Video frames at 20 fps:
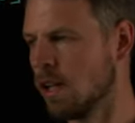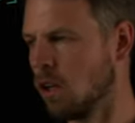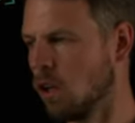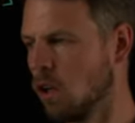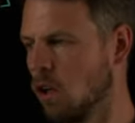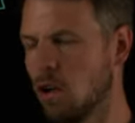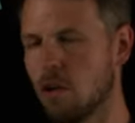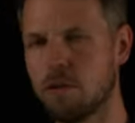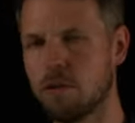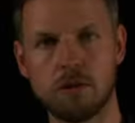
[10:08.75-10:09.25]

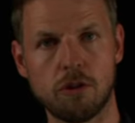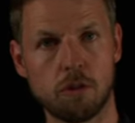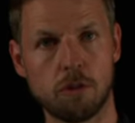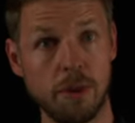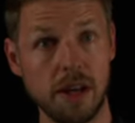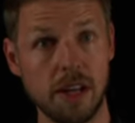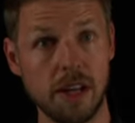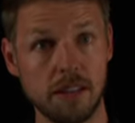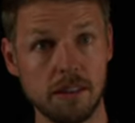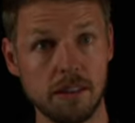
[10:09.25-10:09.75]
of
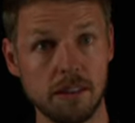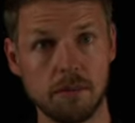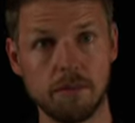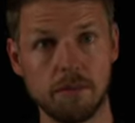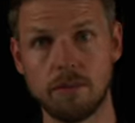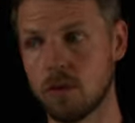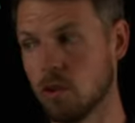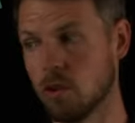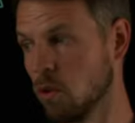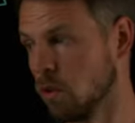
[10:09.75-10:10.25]
space,
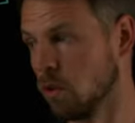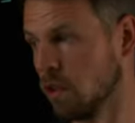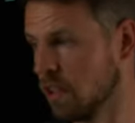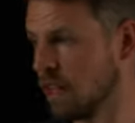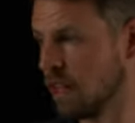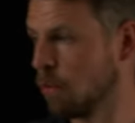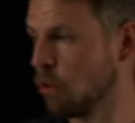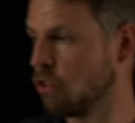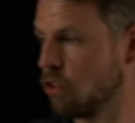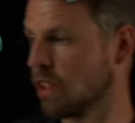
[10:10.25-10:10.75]
so the
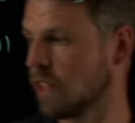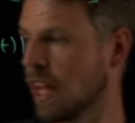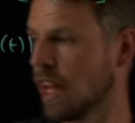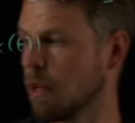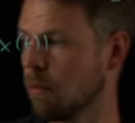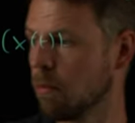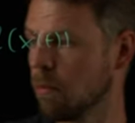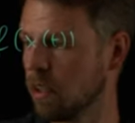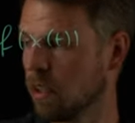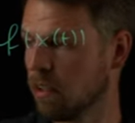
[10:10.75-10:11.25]
temperature can
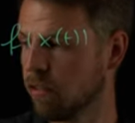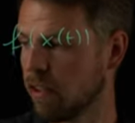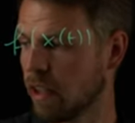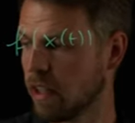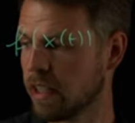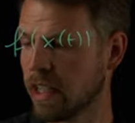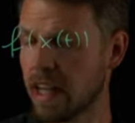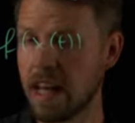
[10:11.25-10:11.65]
be defined